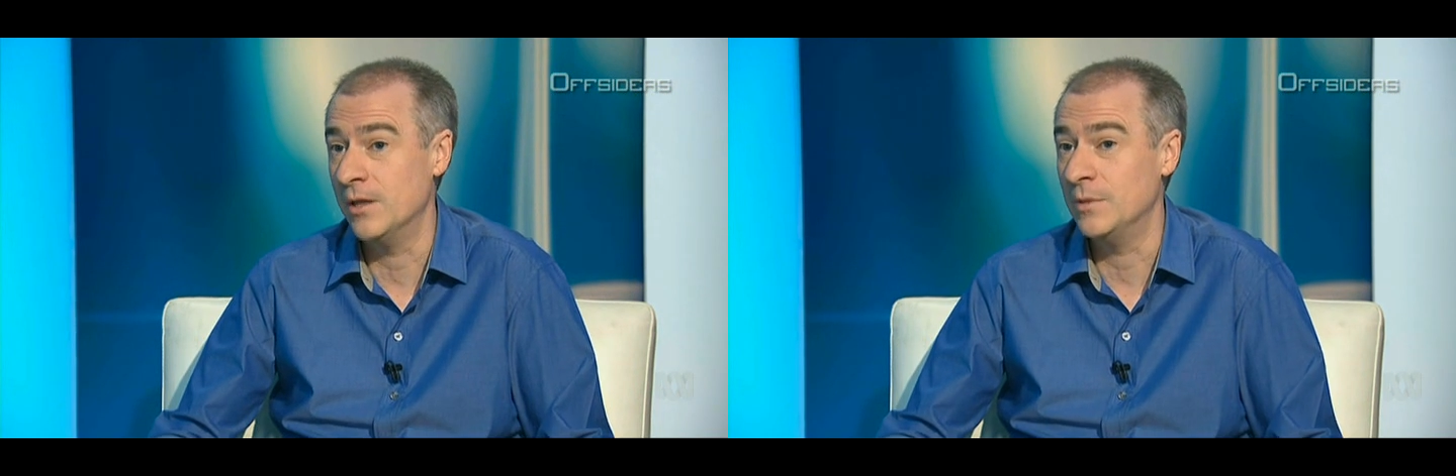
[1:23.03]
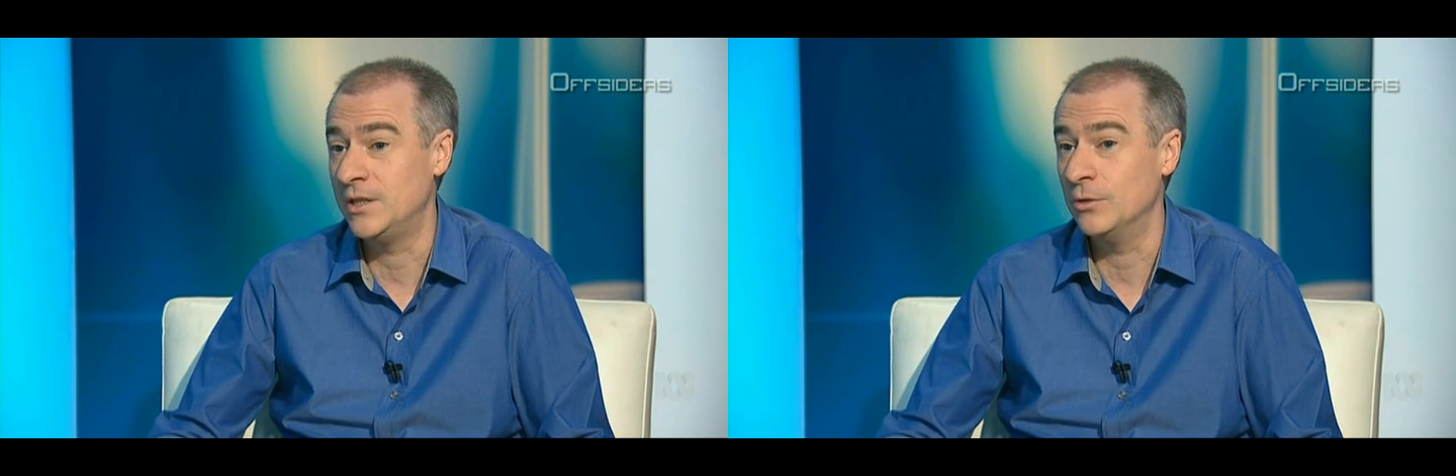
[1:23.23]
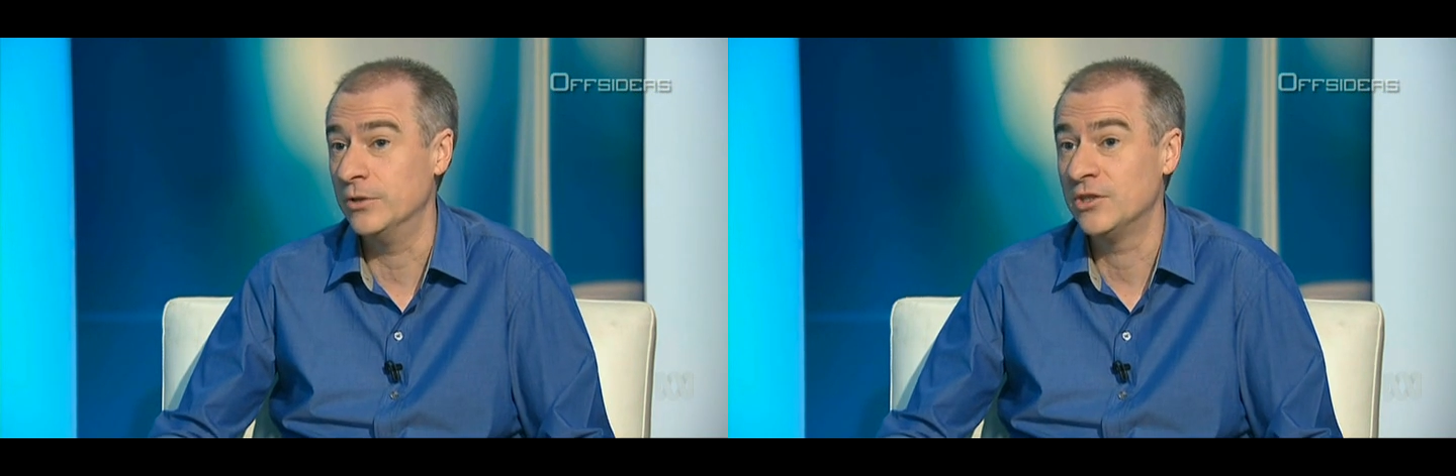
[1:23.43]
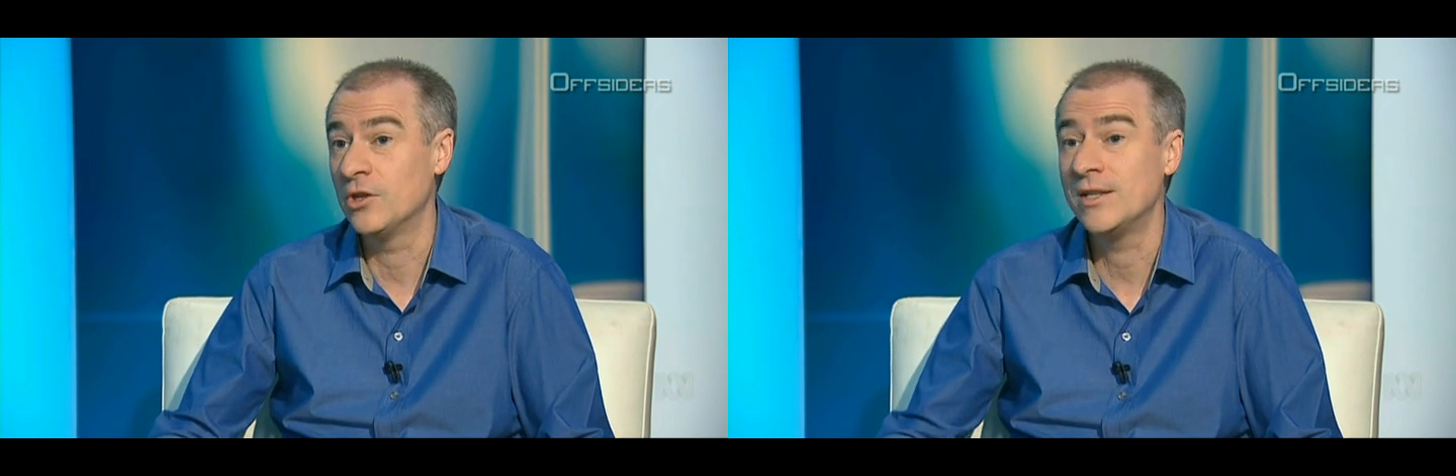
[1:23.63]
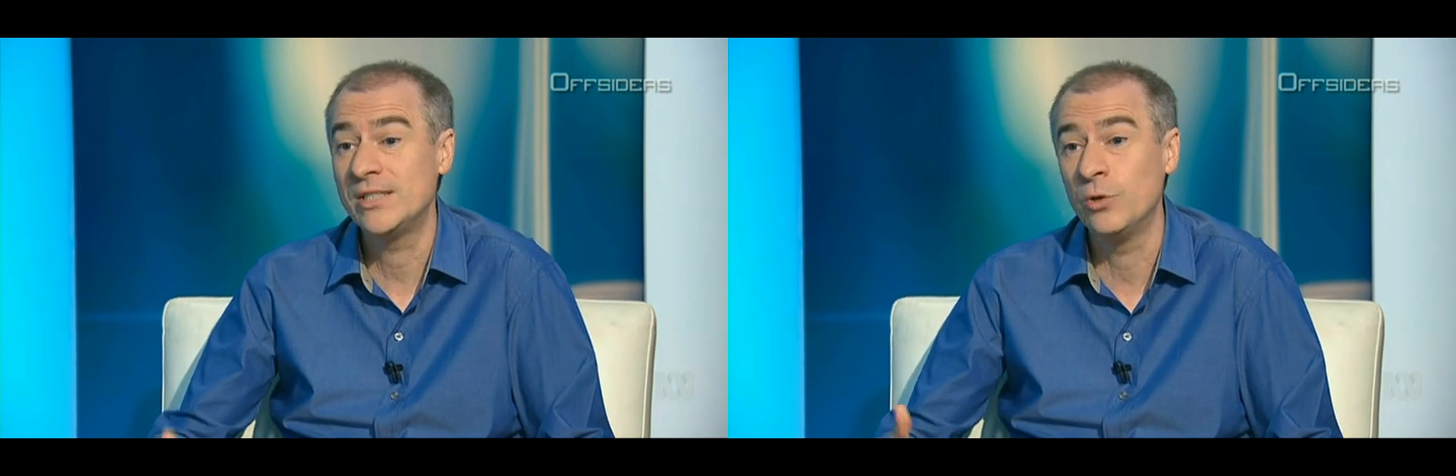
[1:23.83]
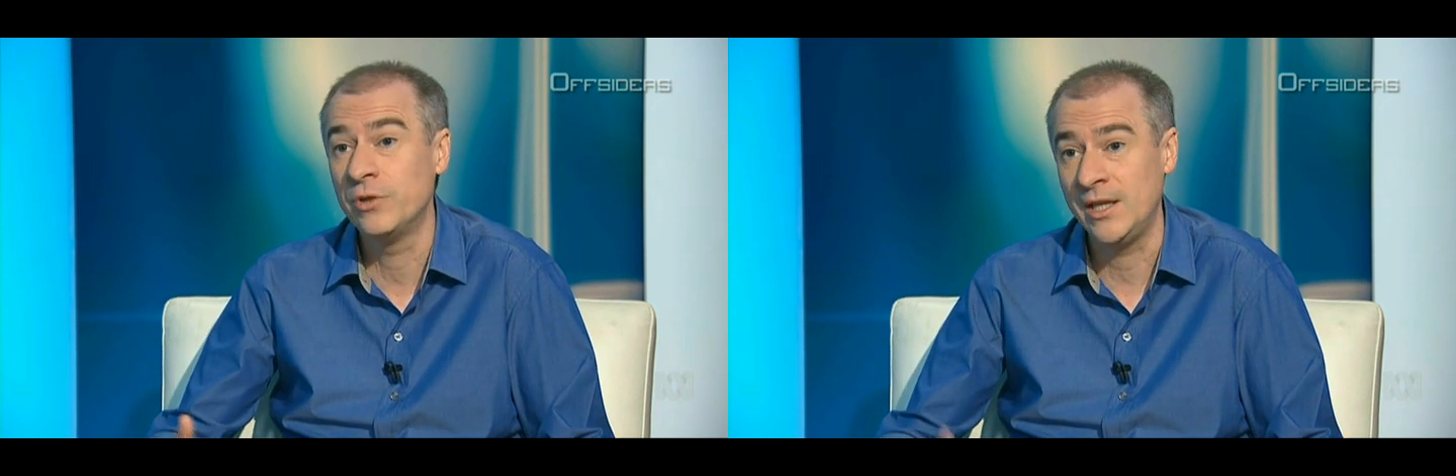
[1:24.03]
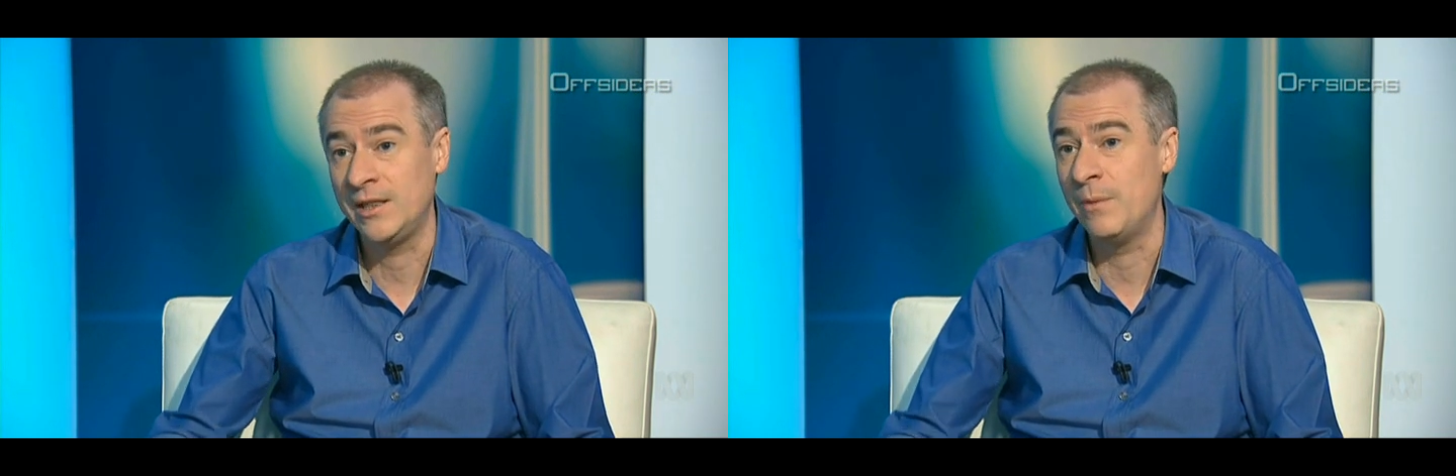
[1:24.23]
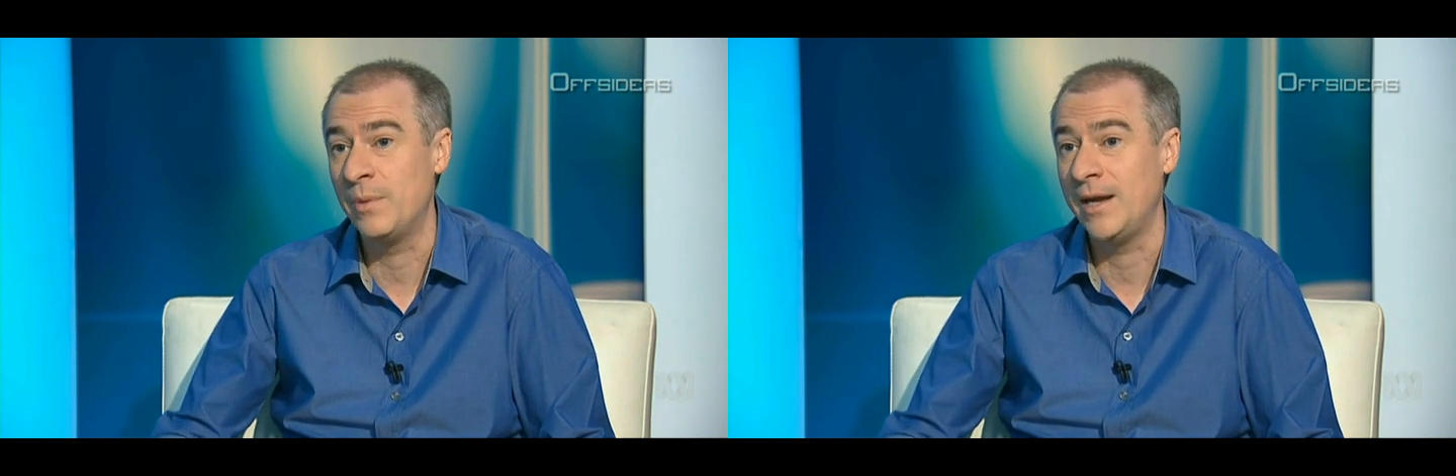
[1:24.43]
the Matildas, and I still
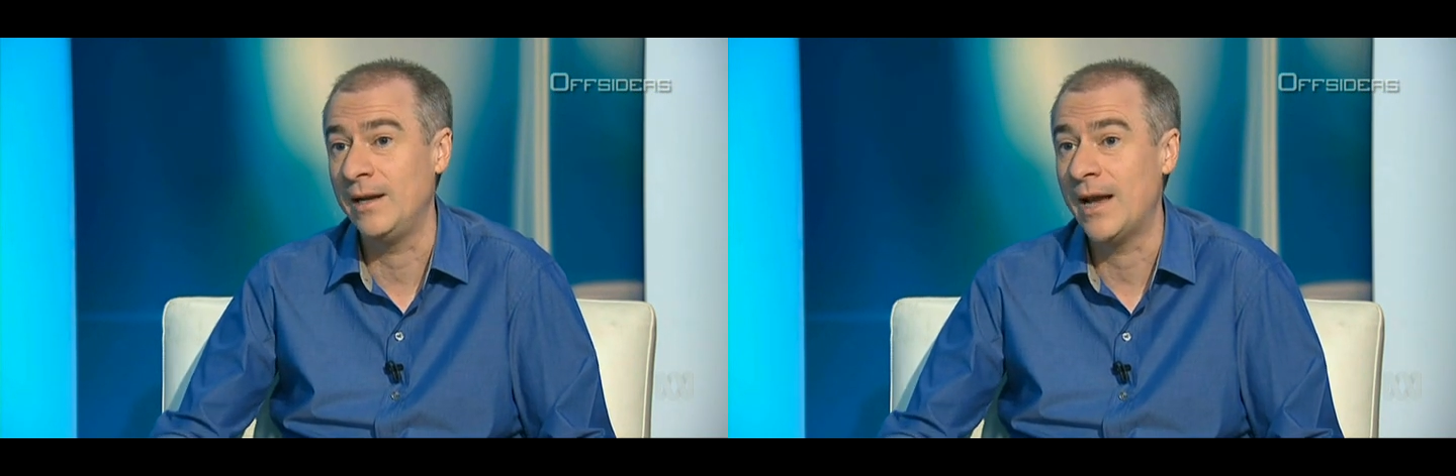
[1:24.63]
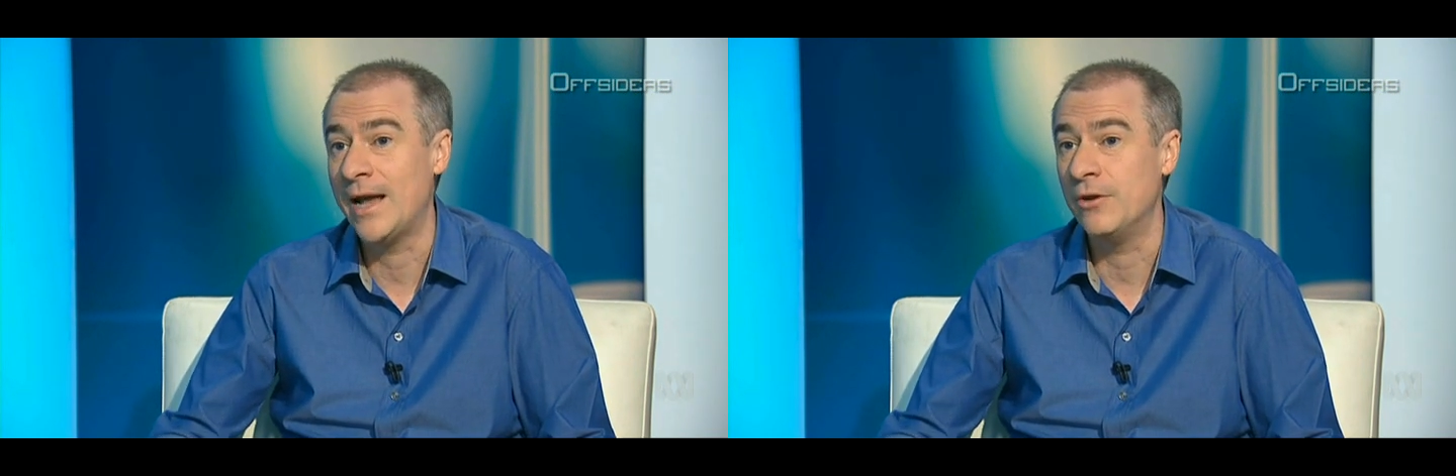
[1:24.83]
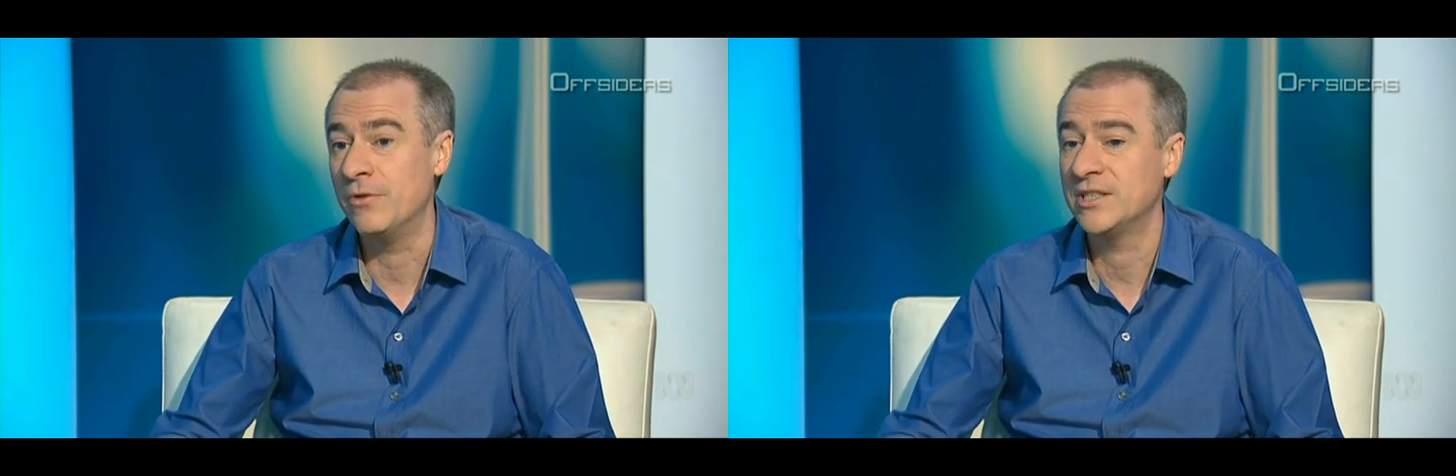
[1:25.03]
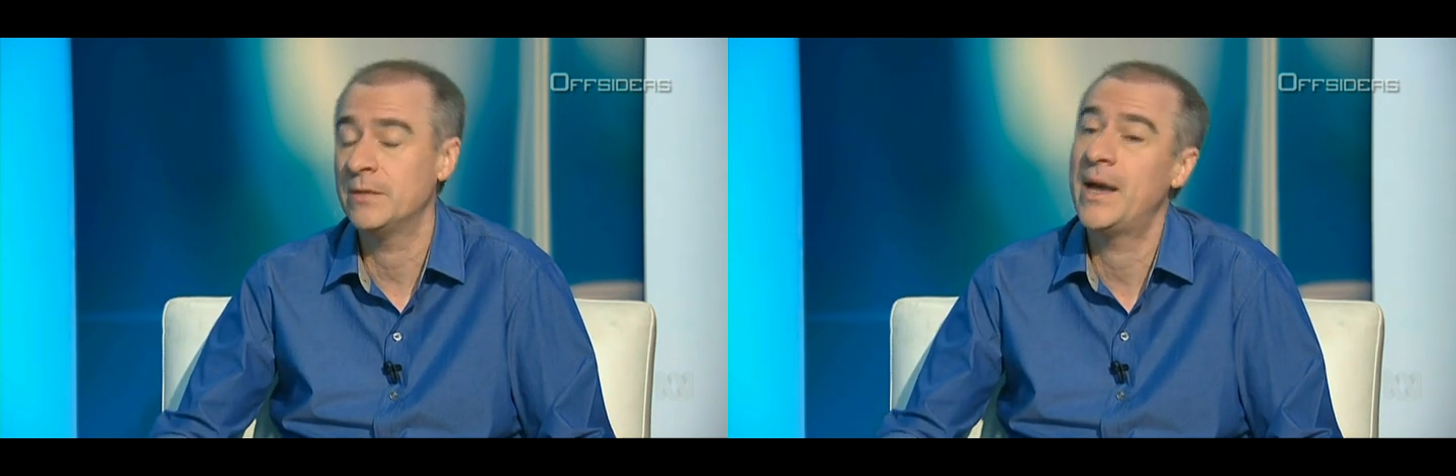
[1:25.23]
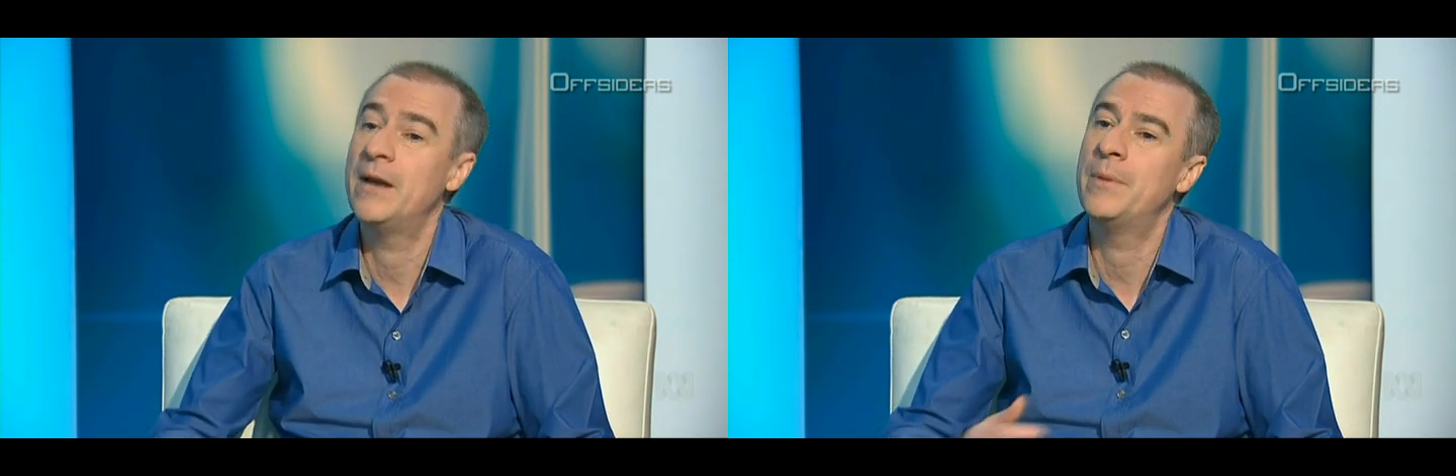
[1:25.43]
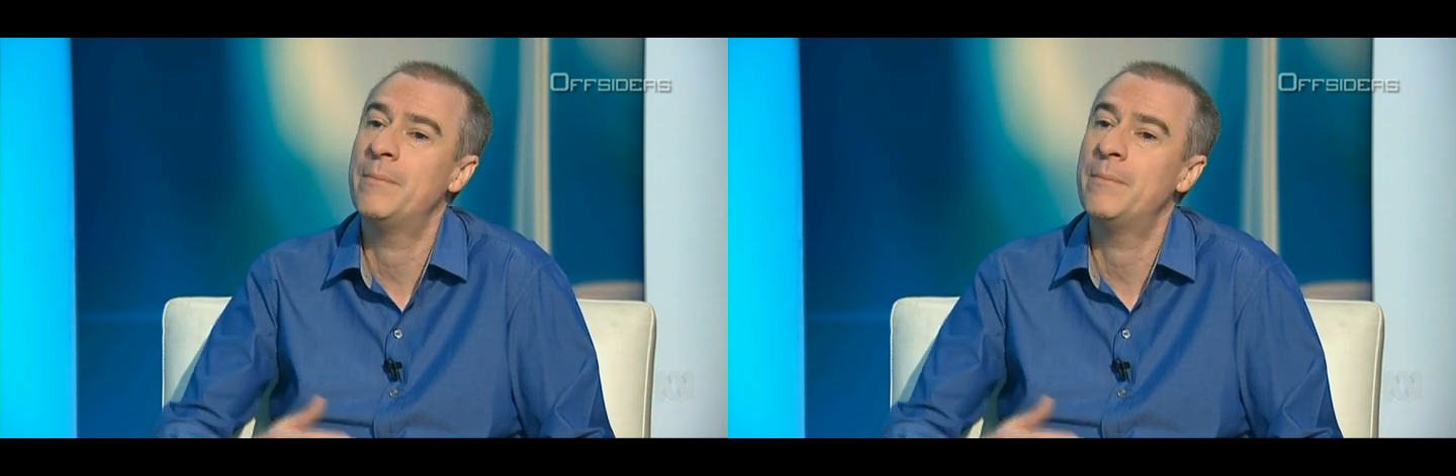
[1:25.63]
think they're being underestimated,